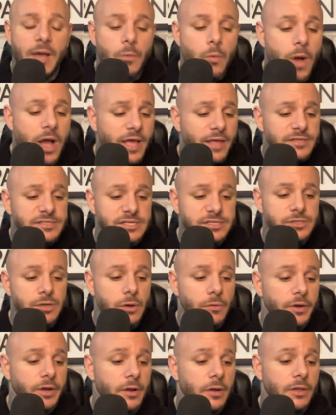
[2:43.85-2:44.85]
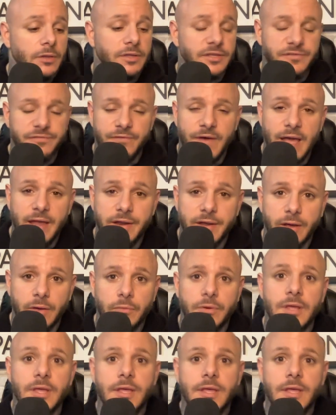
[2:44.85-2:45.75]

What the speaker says: Why is this going on? Let's find out